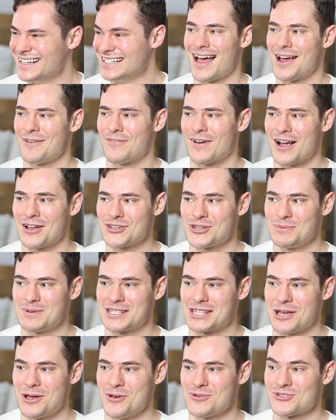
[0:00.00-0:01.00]
I forgot she
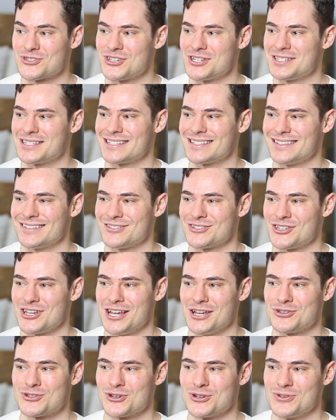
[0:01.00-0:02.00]
was the host. She
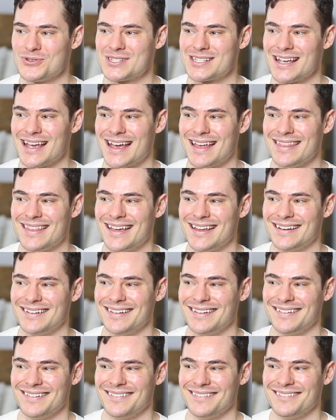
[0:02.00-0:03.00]
introduced it, and
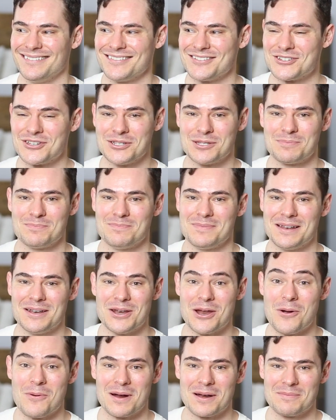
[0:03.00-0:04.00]
then she's been
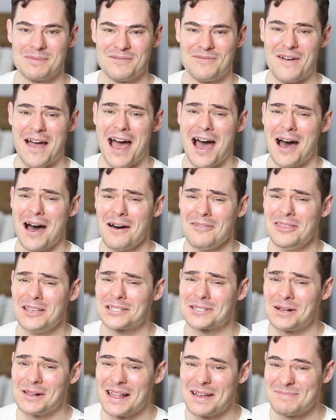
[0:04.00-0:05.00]
nowhere to be found
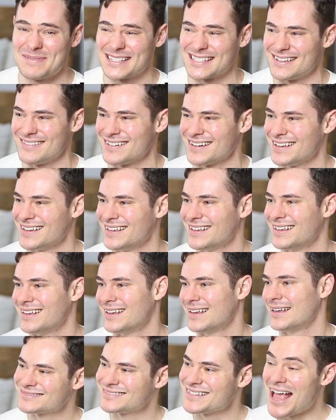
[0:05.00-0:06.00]
this whole episode.
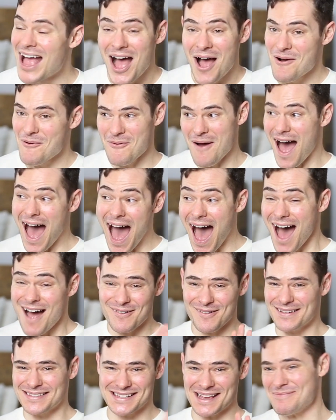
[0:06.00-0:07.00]

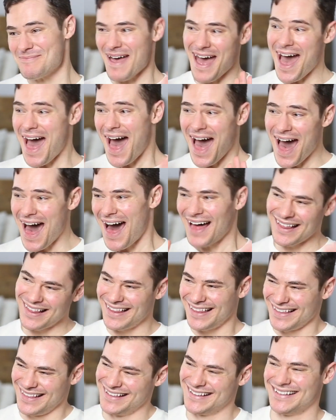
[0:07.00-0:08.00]

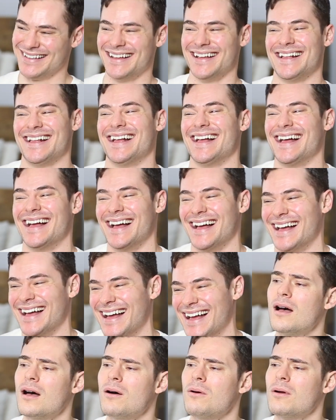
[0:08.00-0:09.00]
Wow, Chris,
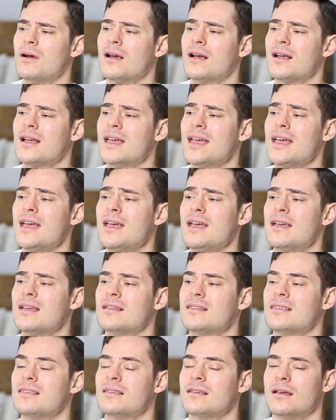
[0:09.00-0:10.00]
I'm out! Oh, her
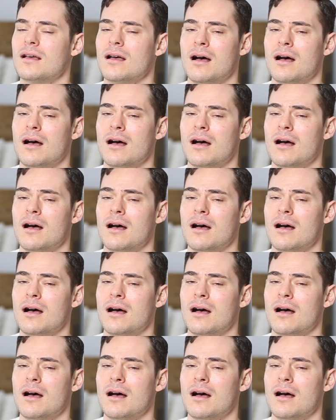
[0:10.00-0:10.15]
kids.